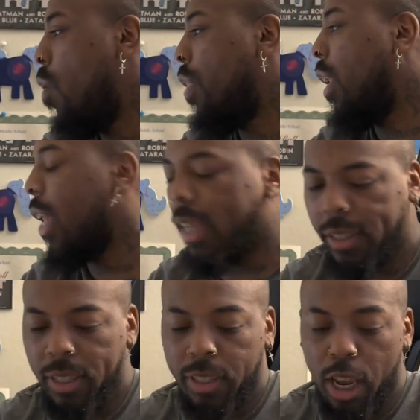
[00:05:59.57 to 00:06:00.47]
the
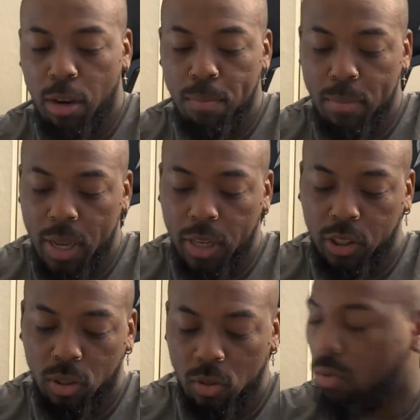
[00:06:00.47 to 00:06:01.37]
laces and
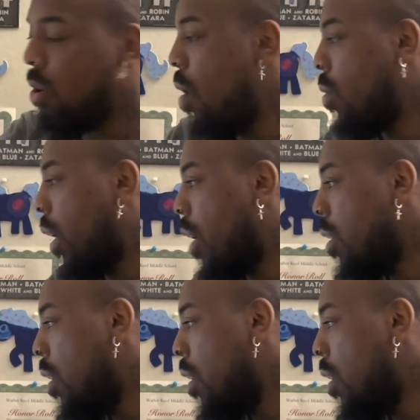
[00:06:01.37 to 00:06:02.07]
midsole. Okay.